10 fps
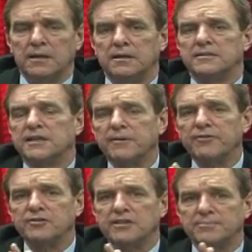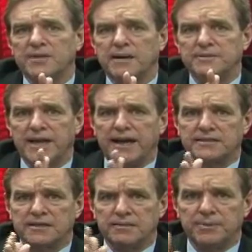Some of you sometimes
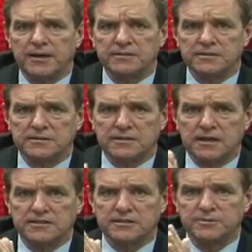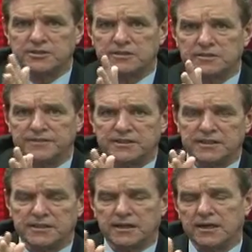ask about customer service
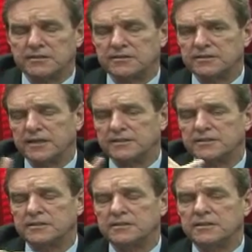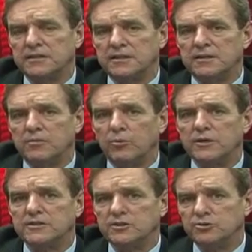in the consular section,
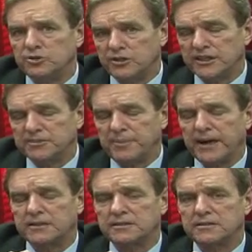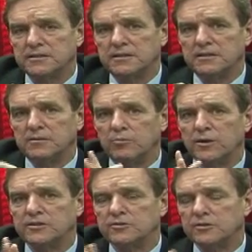what you should expect,
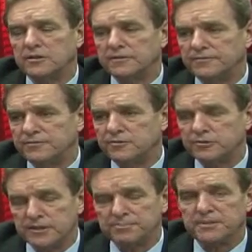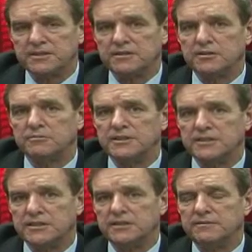what sort of treatment you'll
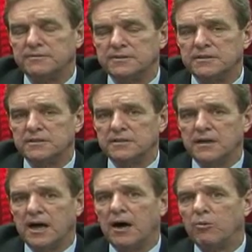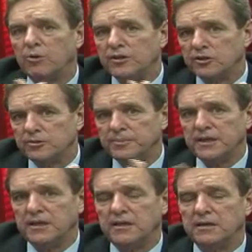receive, how will you
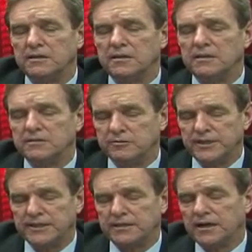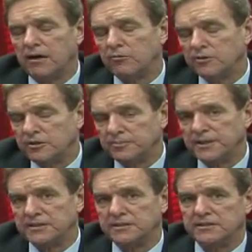be greeted, how will you
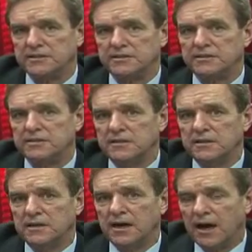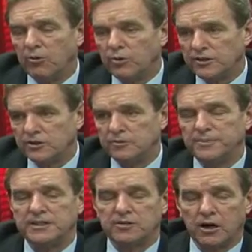be assisted, how will you
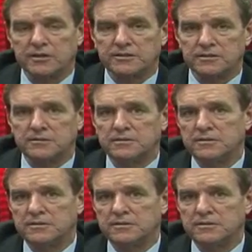be talked to.